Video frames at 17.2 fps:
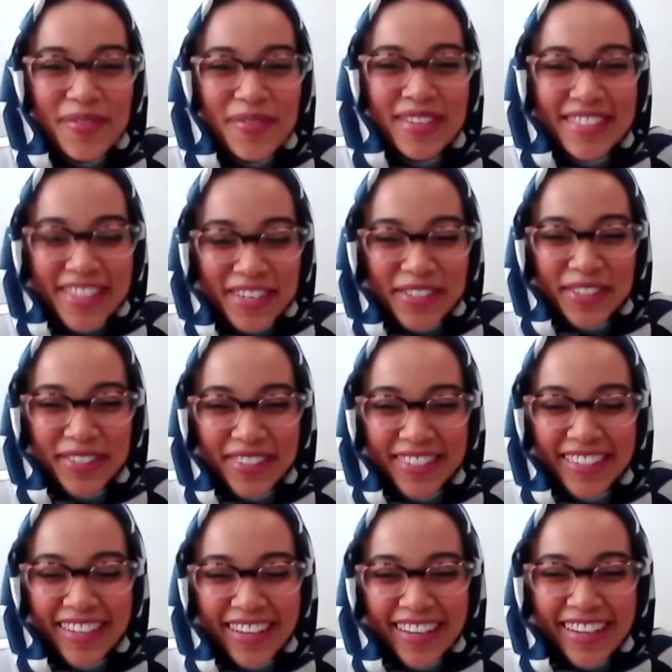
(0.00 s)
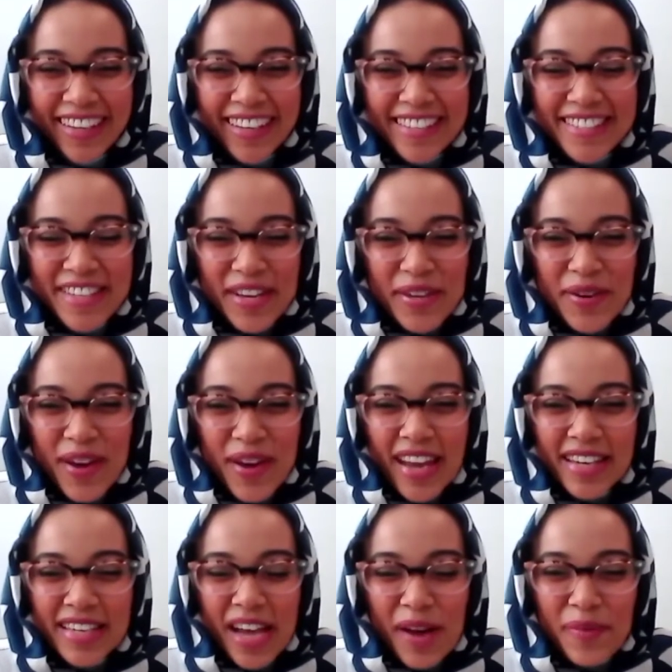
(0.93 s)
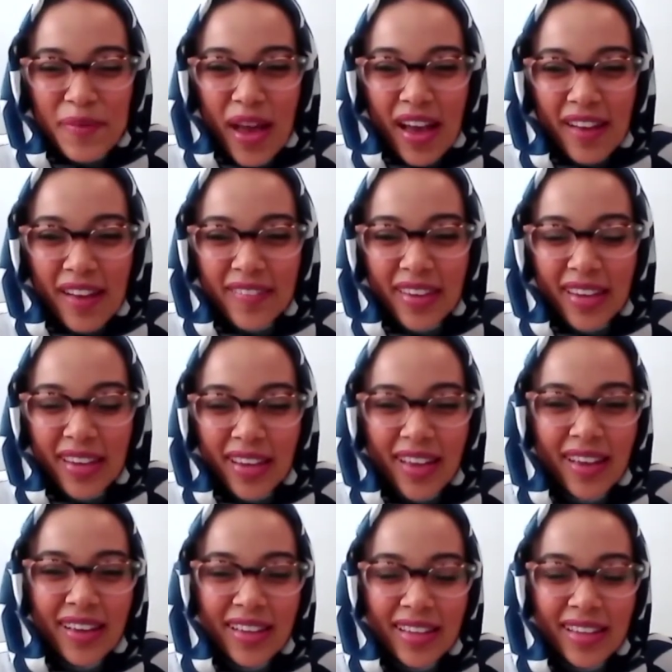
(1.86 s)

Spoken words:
session. So you end up having